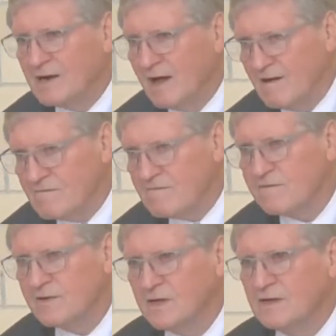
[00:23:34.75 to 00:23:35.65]

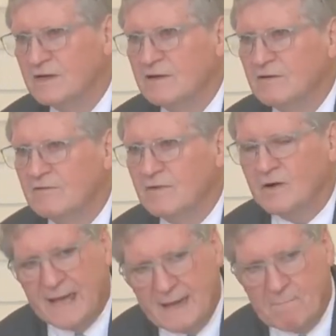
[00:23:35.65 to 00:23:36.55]
love for
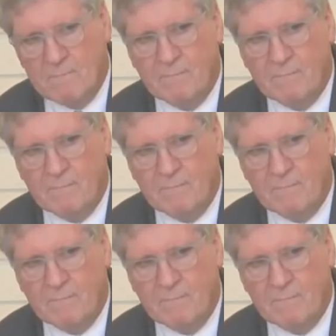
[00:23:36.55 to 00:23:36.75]
him.